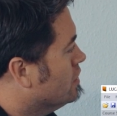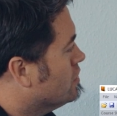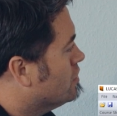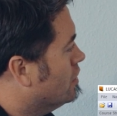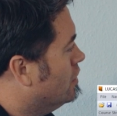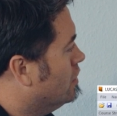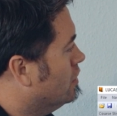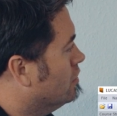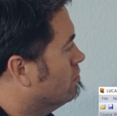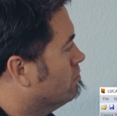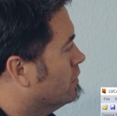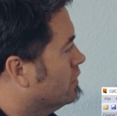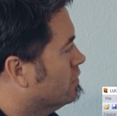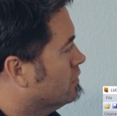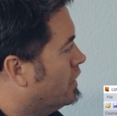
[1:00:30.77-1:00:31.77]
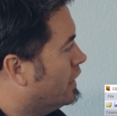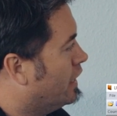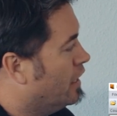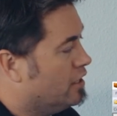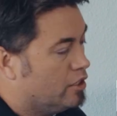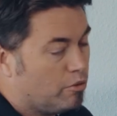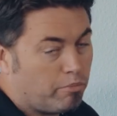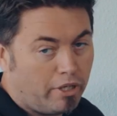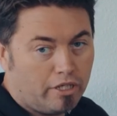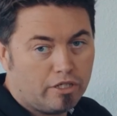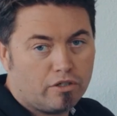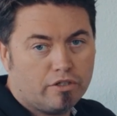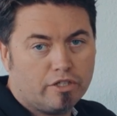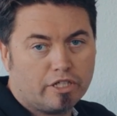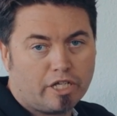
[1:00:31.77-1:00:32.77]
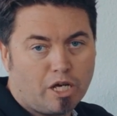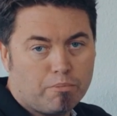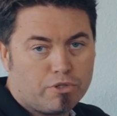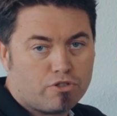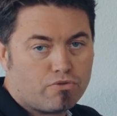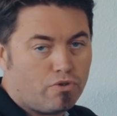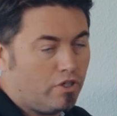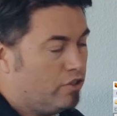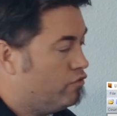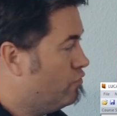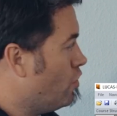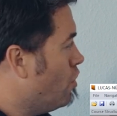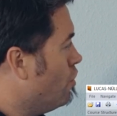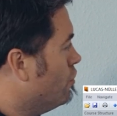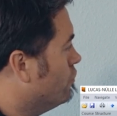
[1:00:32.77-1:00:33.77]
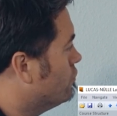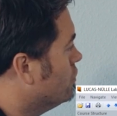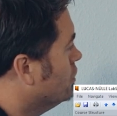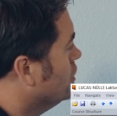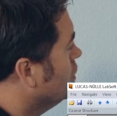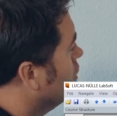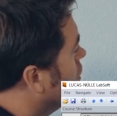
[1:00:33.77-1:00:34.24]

So again, depending on the chemistry involved,